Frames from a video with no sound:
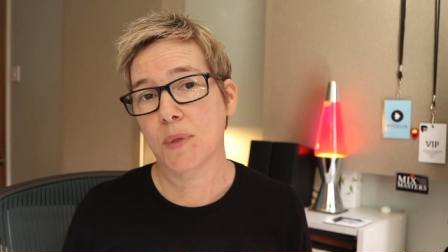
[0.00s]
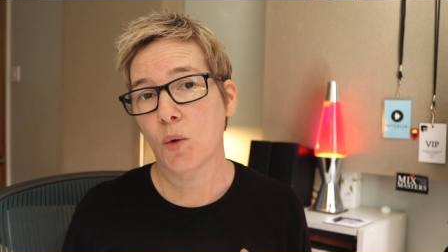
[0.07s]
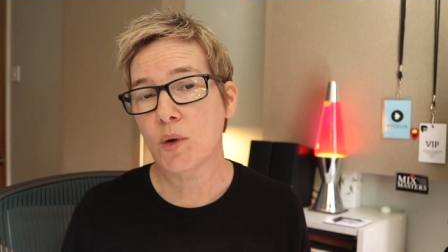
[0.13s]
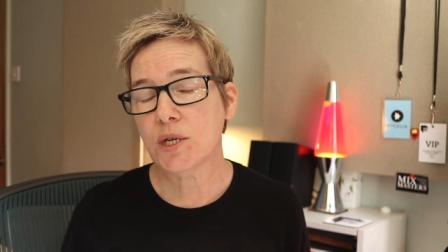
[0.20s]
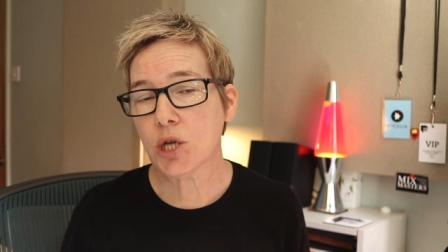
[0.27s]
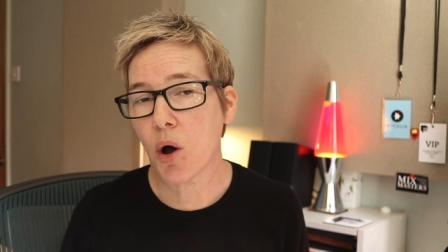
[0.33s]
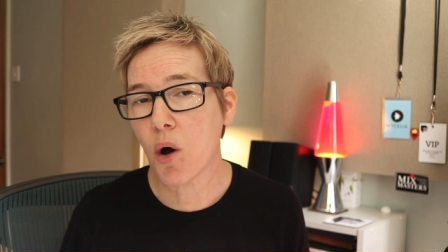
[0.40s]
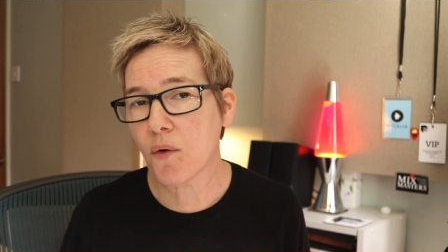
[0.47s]

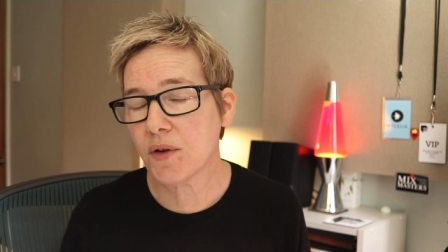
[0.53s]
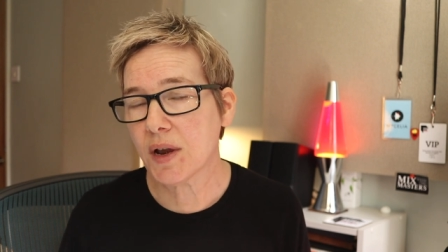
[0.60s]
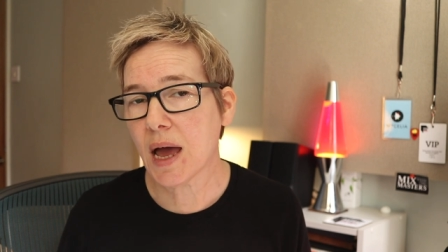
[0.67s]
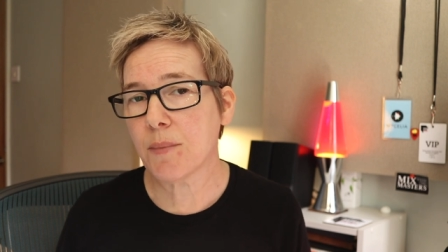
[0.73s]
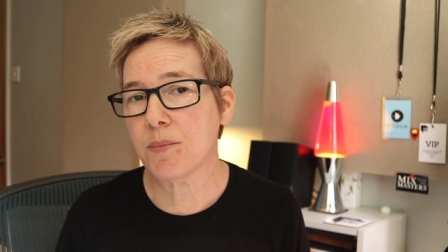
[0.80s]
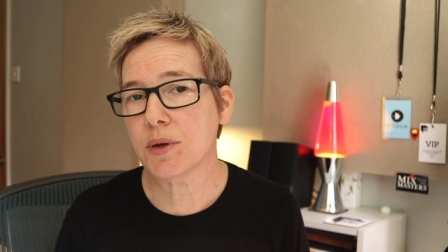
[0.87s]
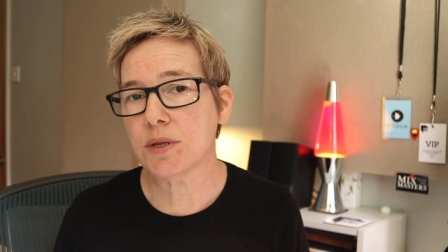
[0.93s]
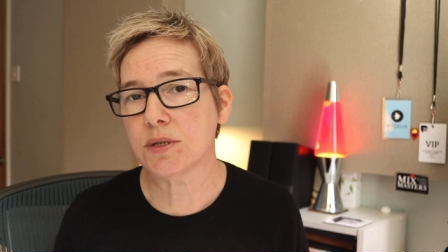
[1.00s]
which often
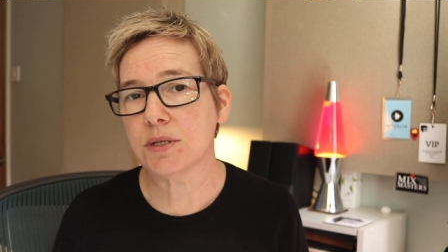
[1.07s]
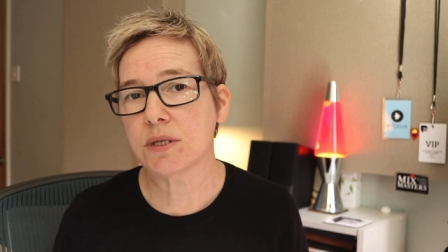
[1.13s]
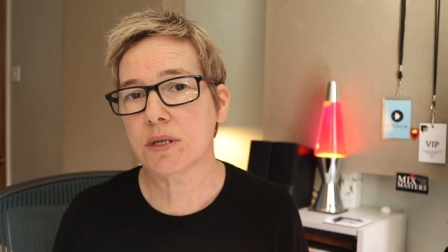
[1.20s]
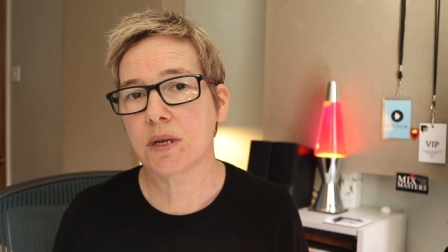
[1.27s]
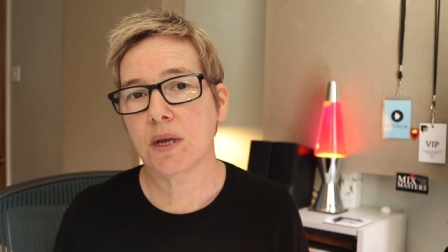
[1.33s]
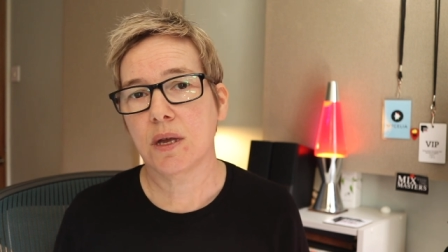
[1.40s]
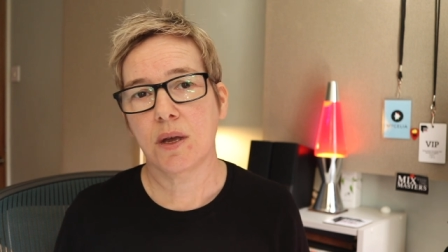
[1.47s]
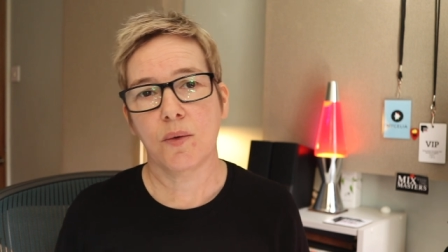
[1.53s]
happens
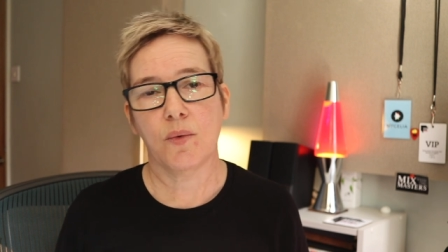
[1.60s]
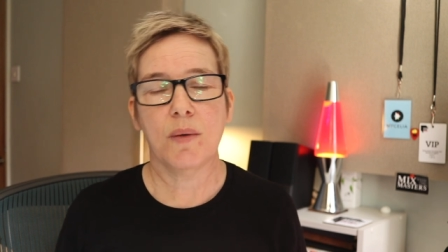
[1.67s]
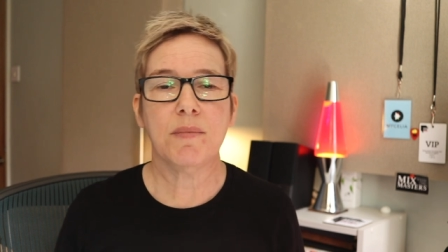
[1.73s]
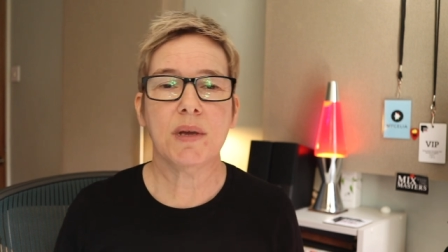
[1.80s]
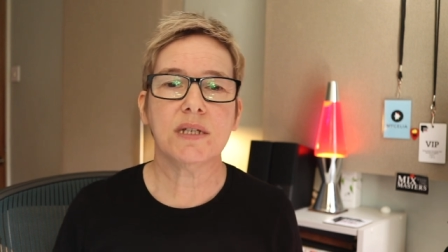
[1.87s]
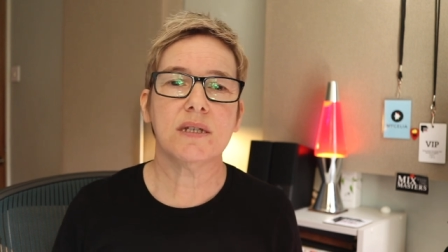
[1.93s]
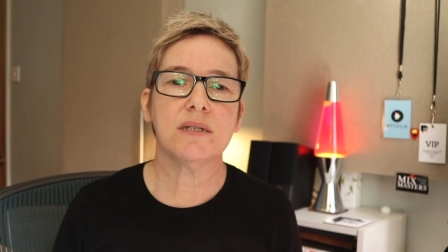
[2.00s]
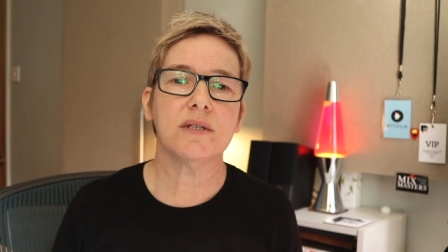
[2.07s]
when
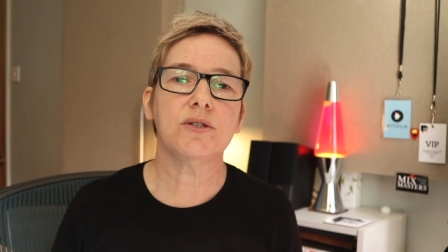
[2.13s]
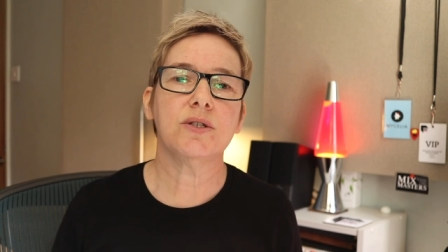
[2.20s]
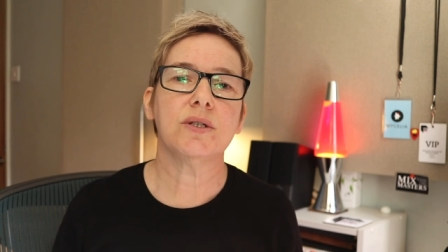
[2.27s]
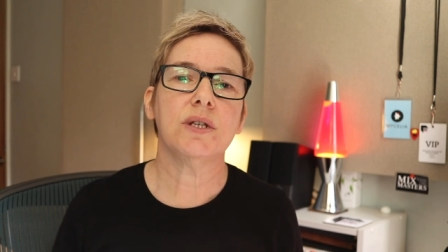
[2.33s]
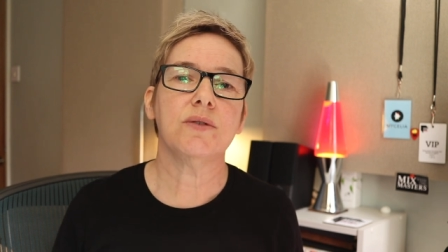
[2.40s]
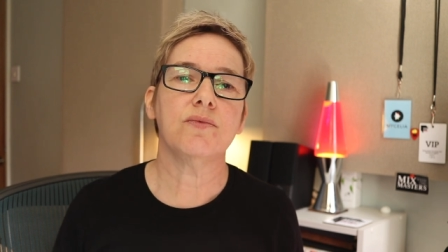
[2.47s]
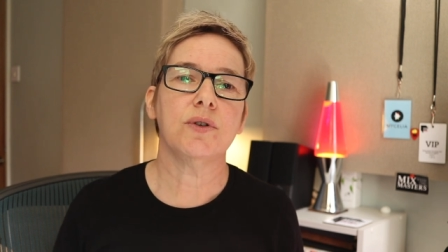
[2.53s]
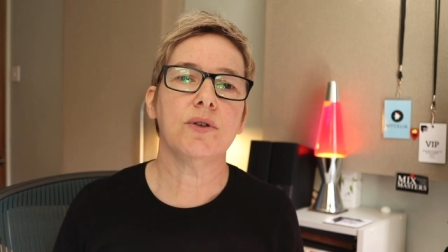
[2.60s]
mixes are done
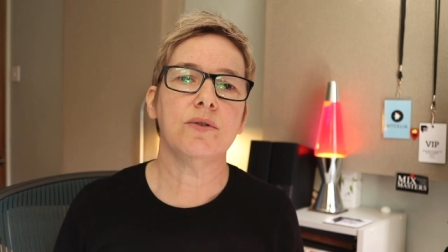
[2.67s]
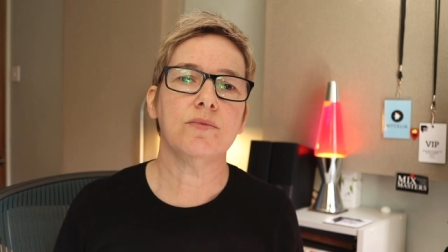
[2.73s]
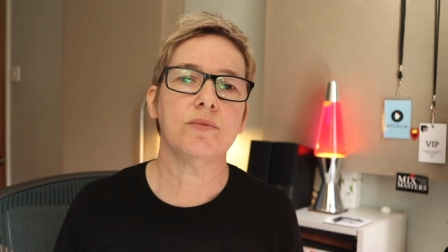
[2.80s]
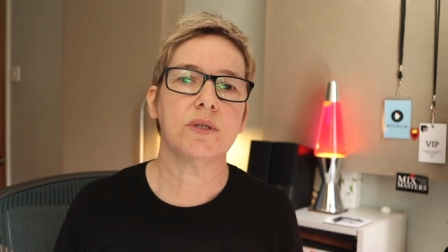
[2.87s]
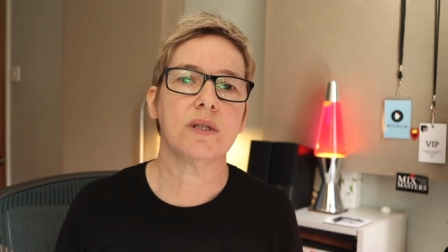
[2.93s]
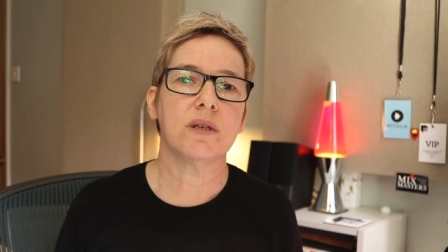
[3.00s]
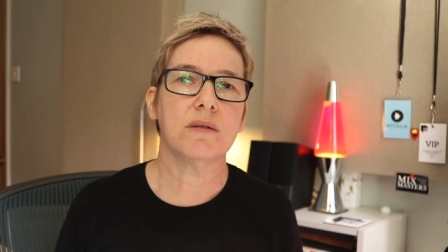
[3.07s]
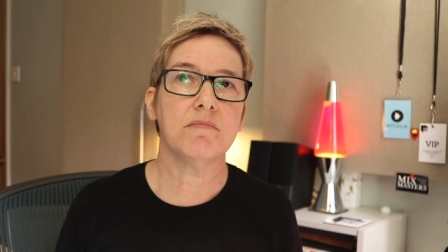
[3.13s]
in
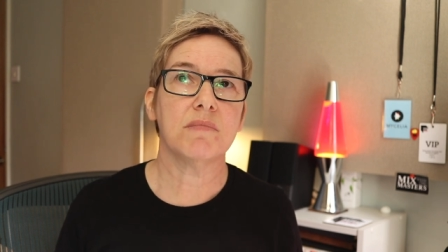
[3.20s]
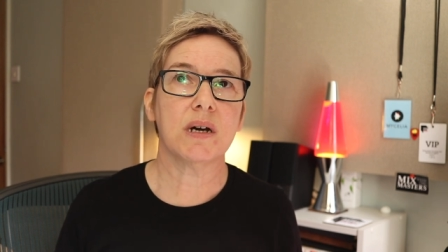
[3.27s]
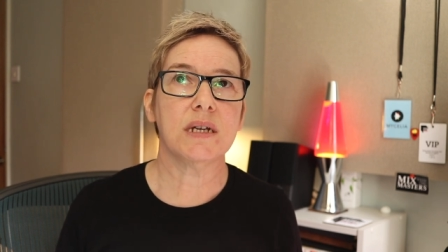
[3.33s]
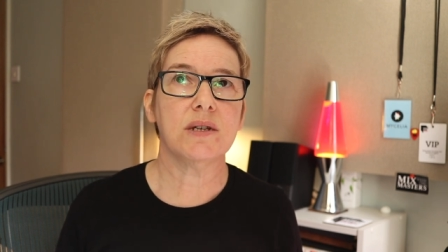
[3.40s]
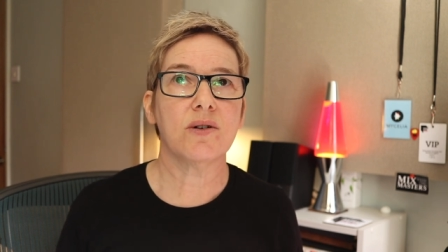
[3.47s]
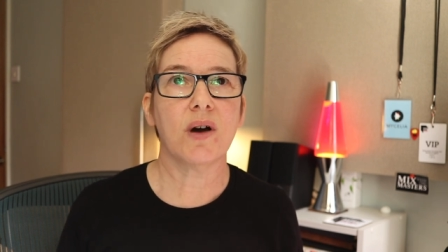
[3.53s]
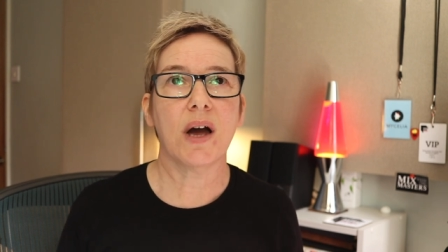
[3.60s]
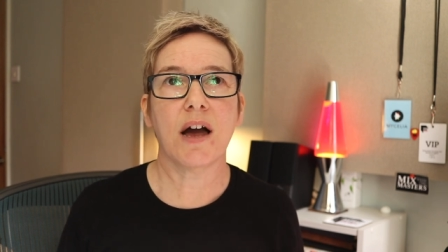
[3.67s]
rooms that
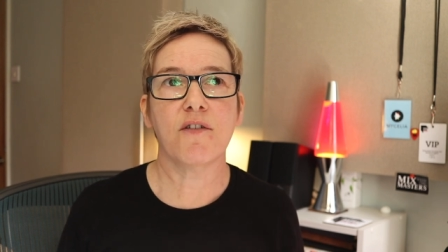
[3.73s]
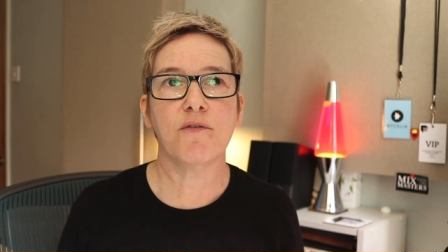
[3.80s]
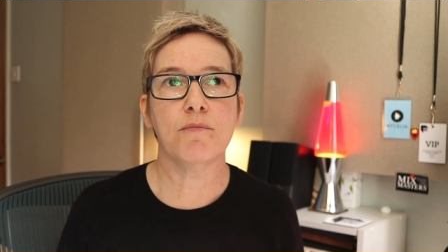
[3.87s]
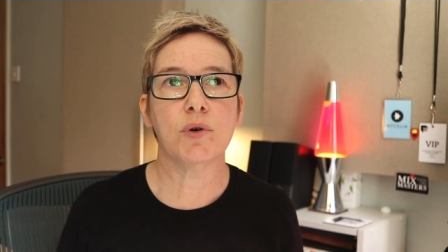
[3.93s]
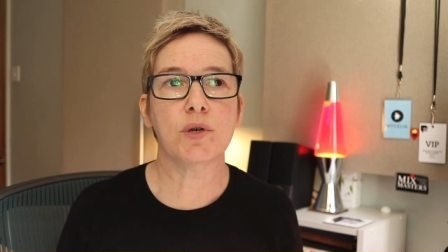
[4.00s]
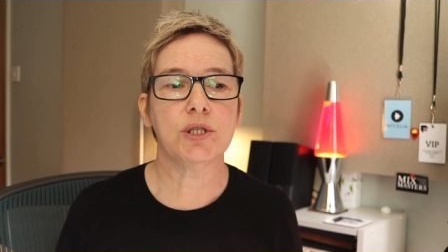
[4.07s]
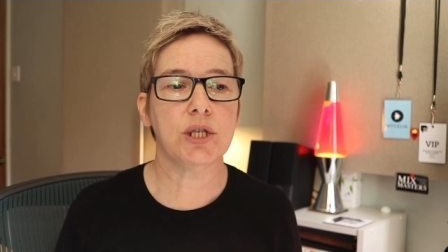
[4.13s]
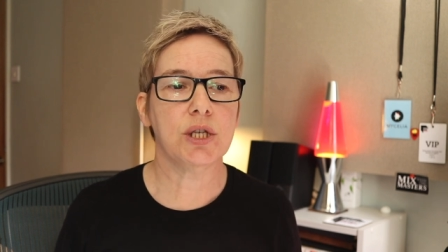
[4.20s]
might not have
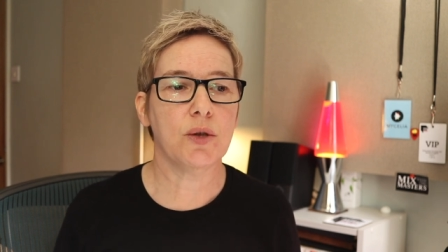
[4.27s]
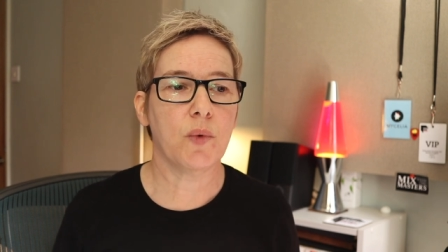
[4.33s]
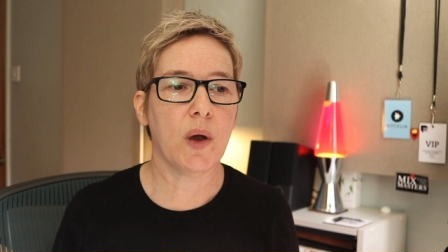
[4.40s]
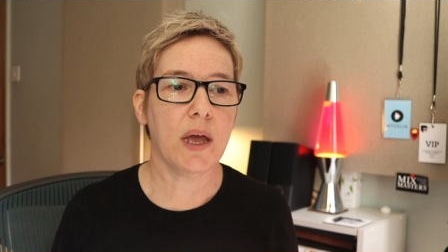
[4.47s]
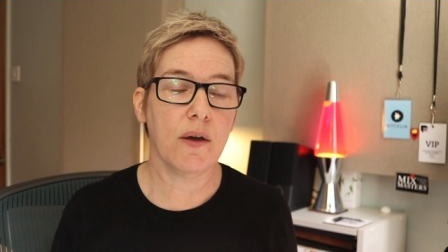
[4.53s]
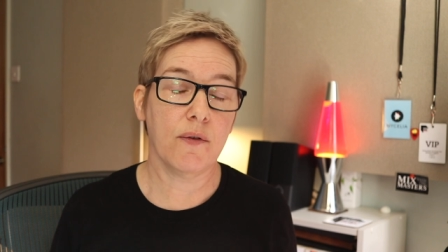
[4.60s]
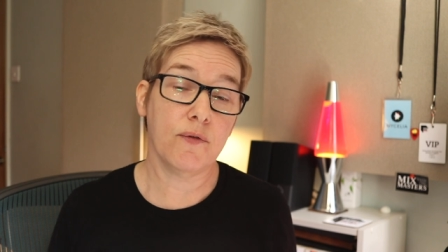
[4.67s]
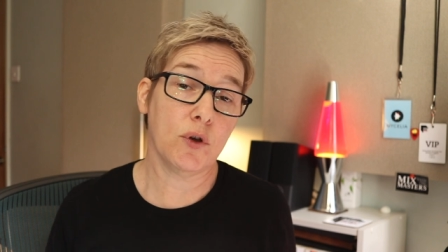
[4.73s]
much in the
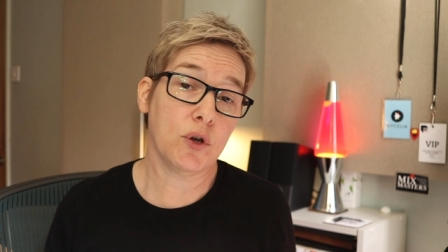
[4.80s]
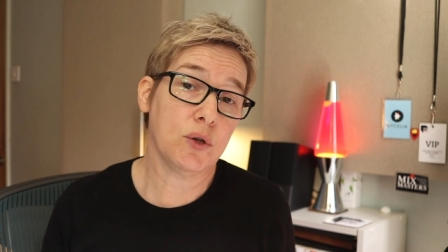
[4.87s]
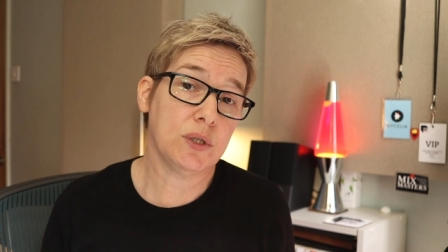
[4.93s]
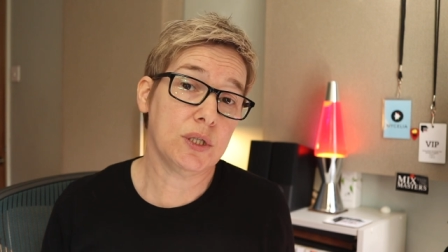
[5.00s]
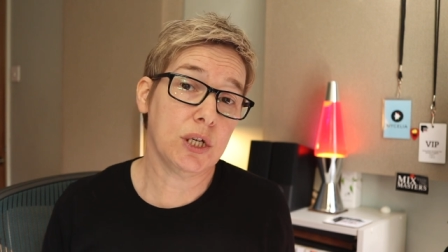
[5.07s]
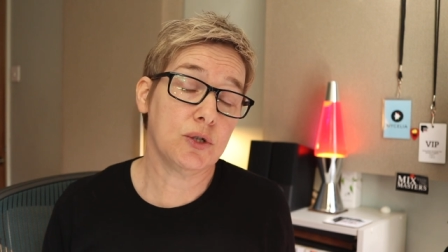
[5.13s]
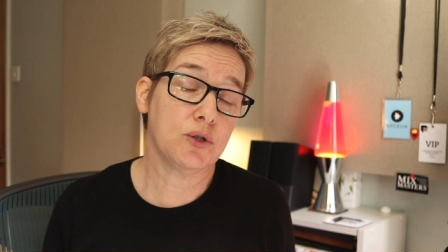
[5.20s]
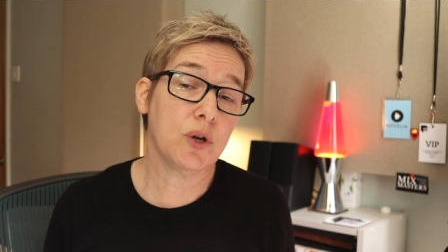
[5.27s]
way of
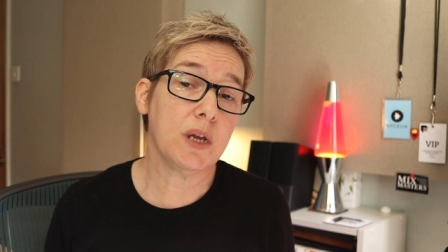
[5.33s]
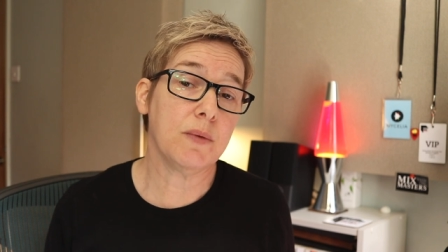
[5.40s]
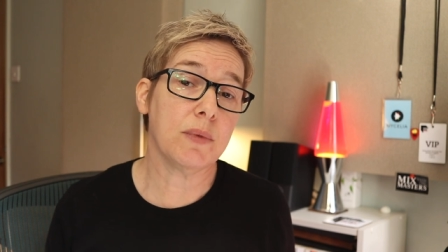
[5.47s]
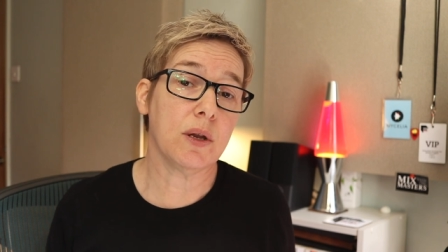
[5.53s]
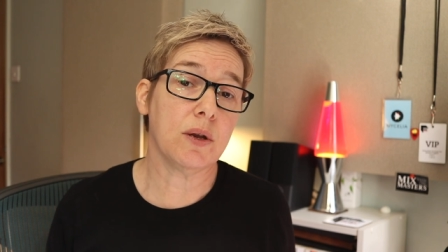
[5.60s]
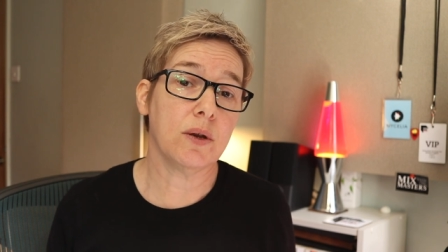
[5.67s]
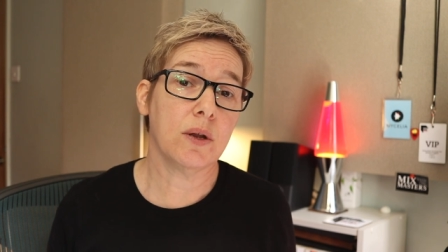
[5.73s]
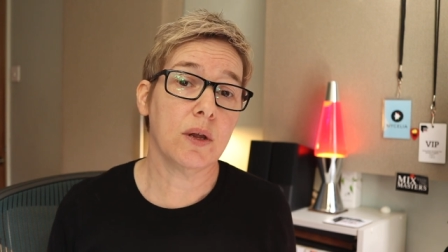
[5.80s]
acoustic
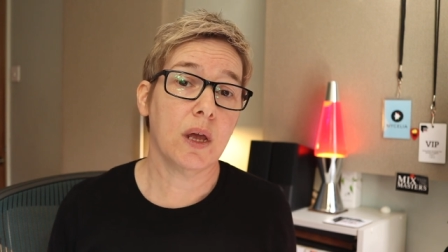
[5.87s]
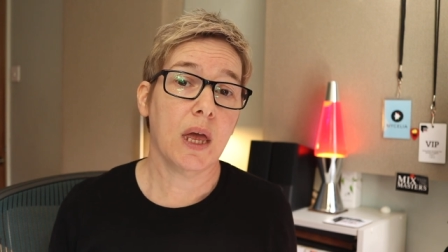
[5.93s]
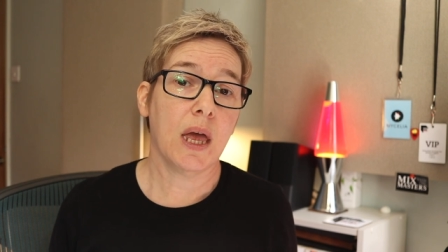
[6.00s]
treatment